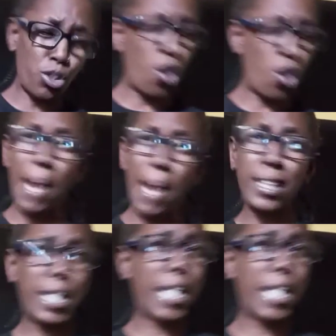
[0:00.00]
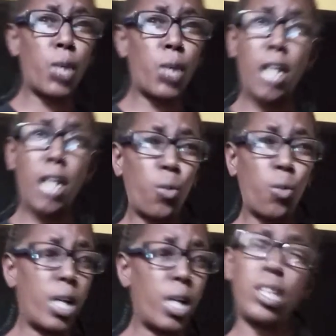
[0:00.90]
back again with another
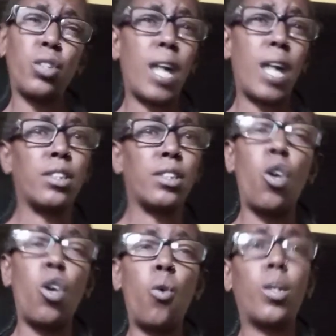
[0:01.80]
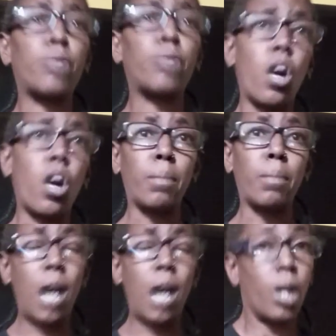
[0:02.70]
one. You guys know what I'm talking
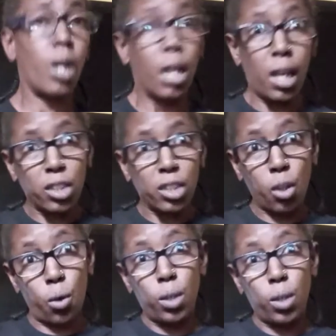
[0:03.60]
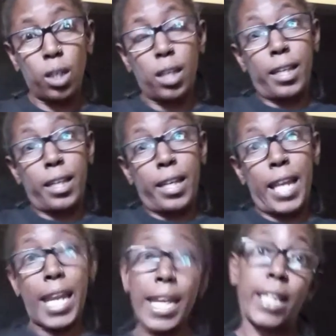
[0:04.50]
about. So,
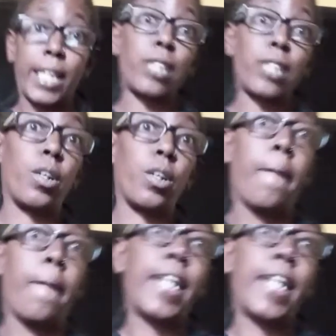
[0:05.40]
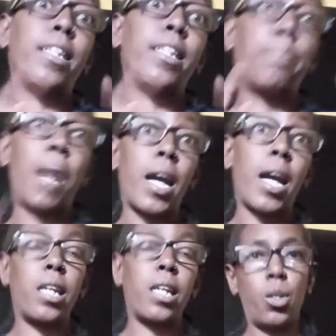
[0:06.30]
and guess what? It is
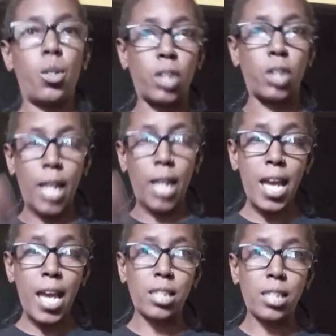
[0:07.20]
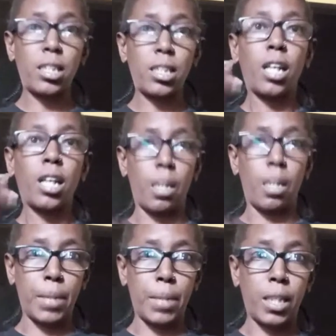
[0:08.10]
by the last
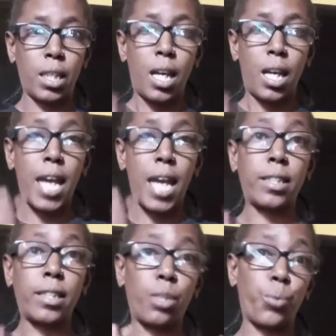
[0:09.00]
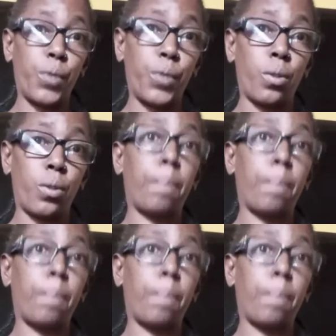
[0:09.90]
company I had did a review on.